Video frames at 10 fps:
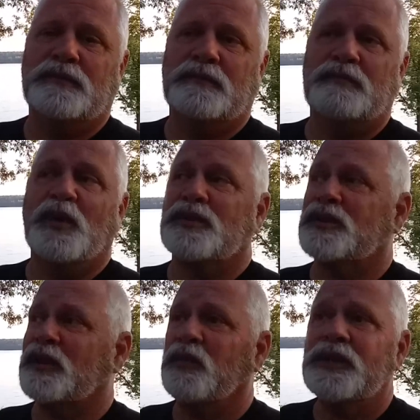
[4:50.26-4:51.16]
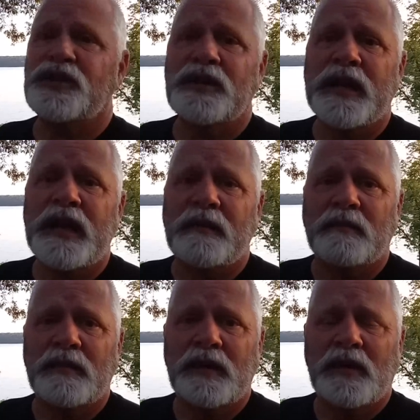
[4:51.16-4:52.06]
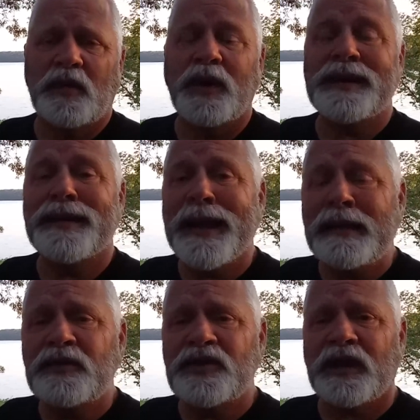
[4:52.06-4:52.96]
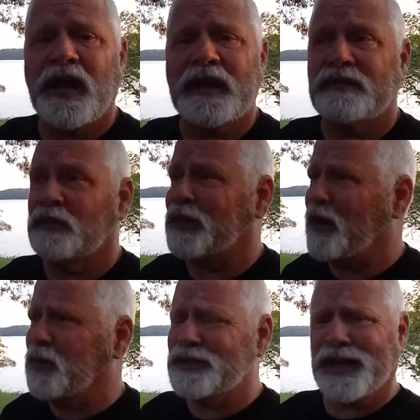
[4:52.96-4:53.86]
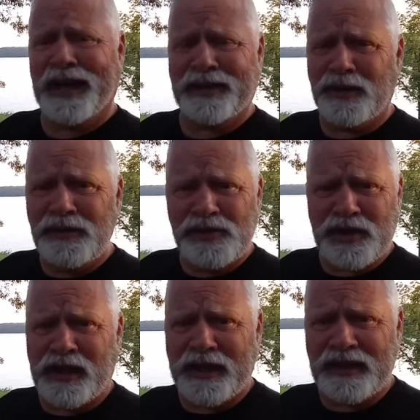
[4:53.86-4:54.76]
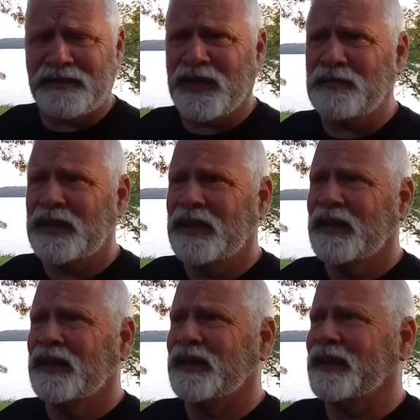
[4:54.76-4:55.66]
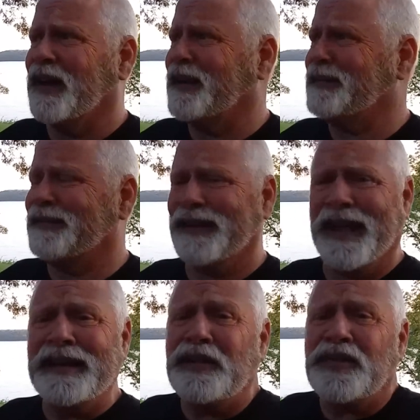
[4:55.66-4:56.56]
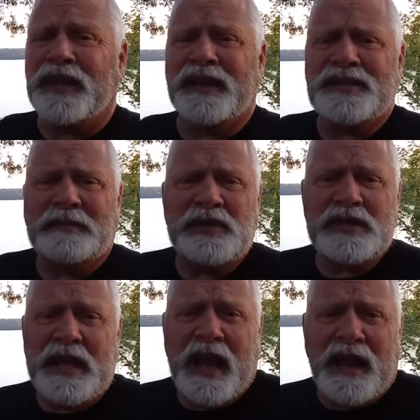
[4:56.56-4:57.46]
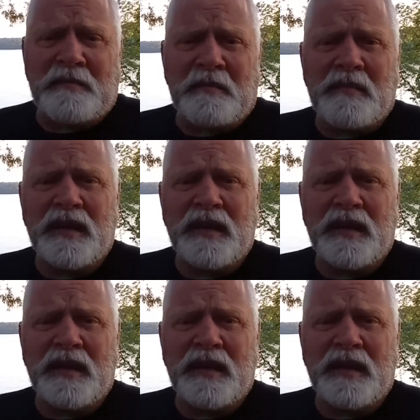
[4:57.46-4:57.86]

Moses said, what's your name? What name shall I give them? Not what title shall I give them. Not anything except his name.